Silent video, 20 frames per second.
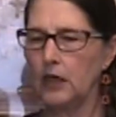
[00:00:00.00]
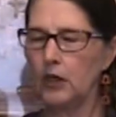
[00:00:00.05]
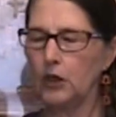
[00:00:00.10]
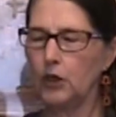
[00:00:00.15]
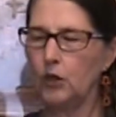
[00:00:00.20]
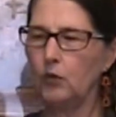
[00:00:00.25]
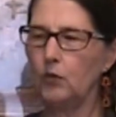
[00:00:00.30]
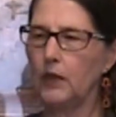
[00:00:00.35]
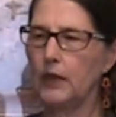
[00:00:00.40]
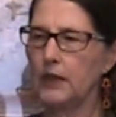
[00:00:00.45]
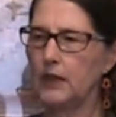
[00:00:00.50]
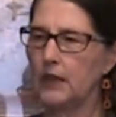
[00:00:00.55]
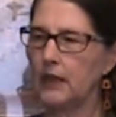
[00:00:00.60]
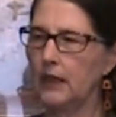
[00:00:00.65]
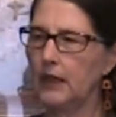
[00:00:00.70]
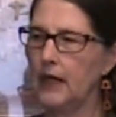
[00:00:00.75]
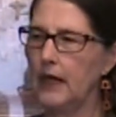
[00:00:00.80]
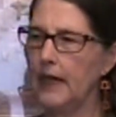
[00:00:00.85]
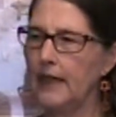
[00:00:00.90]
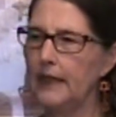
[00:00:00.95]
you want to
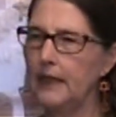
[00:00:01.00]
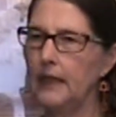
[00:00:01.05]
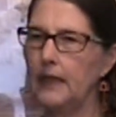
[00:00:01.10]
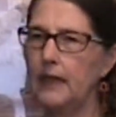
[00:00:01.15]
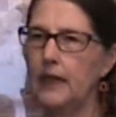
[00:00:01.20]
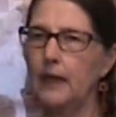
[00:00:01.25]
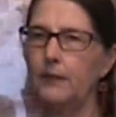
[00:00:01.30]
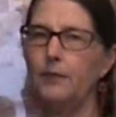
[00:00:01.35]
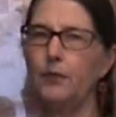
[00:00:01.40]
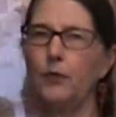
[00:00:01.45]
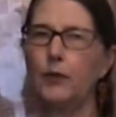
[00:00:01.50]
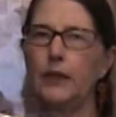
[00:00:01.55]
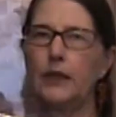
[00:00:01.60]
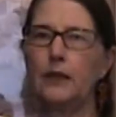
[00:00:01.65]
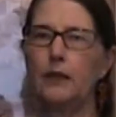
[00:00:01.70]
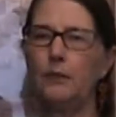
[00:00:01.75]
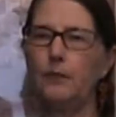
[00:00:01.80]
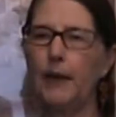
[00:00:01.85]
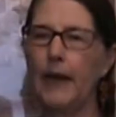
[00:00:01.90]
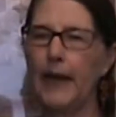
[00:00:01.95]
line it up with
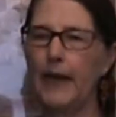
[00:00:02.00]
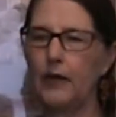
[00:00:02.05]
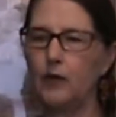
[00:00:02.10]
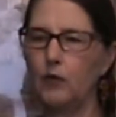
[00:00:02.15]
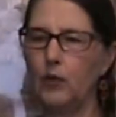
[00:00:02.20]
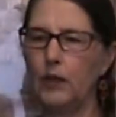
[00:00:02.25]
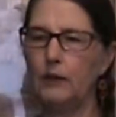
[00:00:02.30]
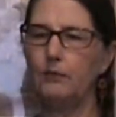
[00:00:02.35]
the back one.